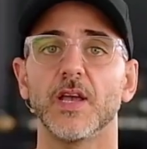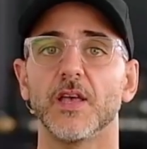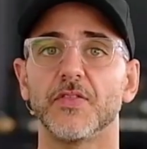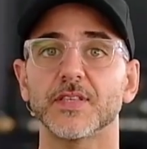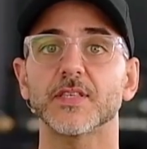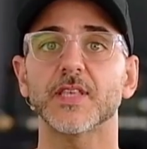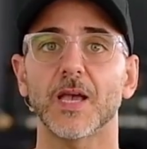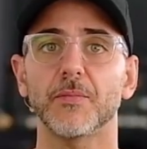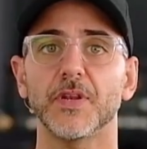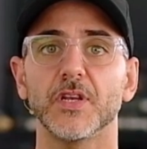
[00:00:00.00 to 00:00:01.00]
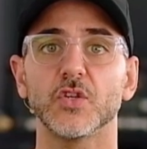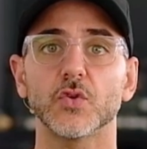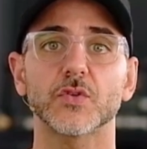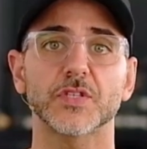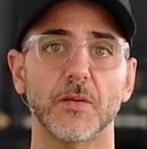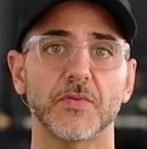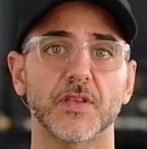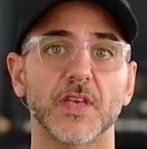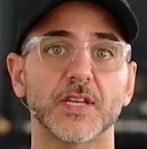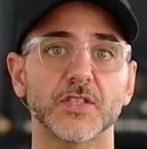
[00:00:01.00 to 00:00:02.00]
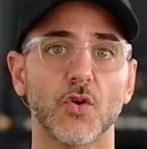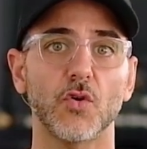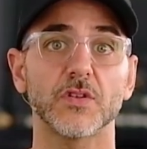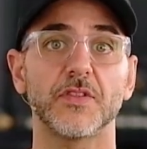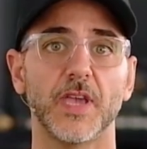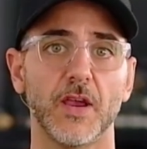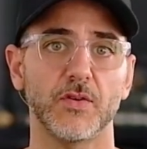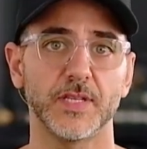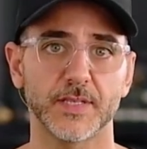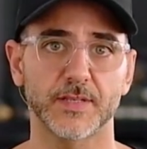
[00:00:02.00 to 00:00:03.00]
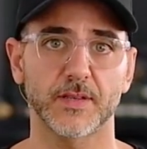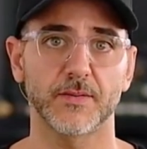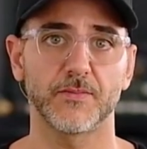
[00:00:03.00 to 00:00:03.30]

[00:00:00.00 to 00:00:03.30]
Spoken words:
This is happening due to something that is called the airy disk.